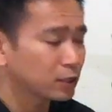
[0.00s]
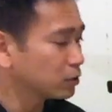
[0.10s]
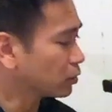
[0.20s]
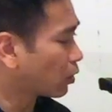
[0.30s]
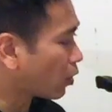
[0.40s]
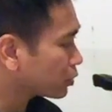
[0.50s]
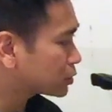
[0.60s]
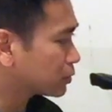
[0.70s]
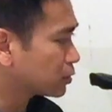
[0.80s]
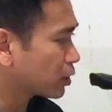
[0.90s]
You'll
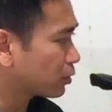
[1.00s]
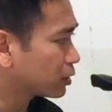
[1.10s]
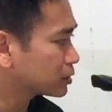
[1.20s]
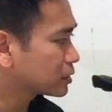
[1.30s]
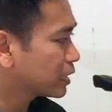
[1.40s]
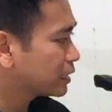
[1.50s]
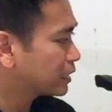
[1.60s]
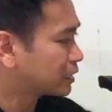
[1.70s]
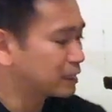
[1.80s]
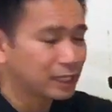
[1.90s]
also notice
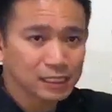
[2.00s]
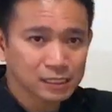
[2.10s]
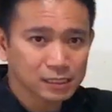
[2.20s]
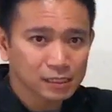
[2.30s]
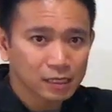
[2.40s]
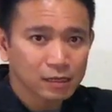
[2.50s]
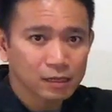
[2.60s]
that this